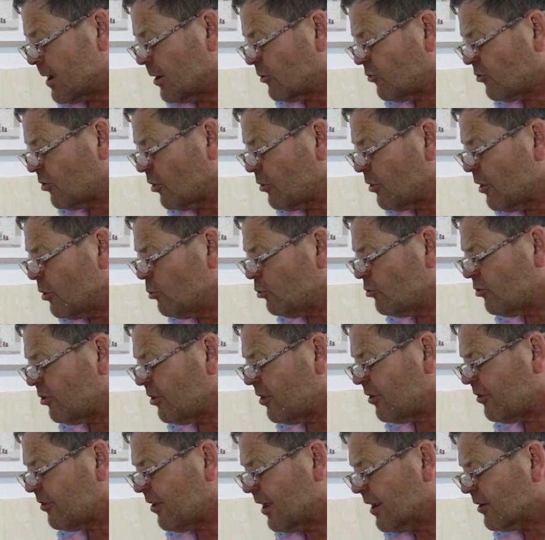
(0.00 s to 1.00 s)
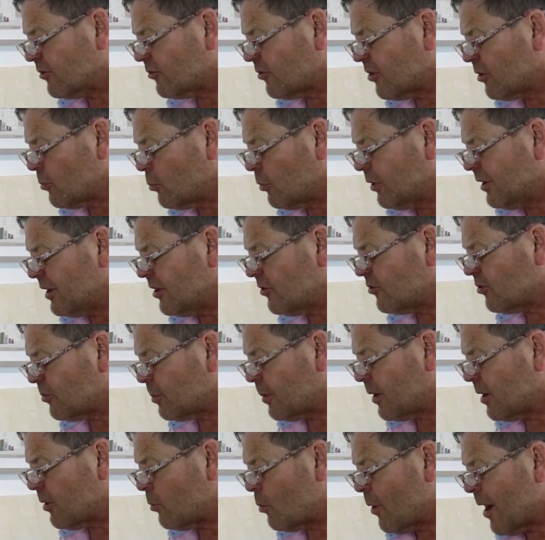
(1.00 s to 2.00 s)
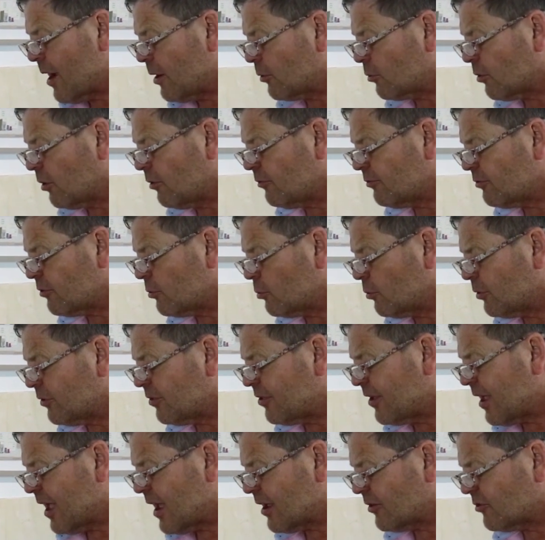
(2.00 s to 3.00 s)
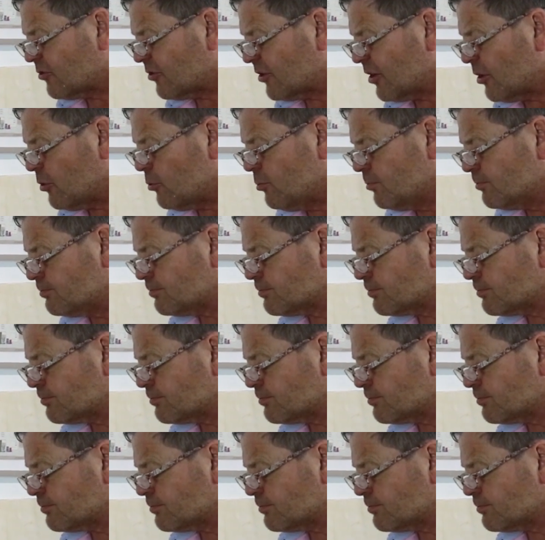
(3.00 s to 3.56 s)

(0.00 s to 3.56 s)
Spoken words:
So those are the things that we need to be aware of with the air still.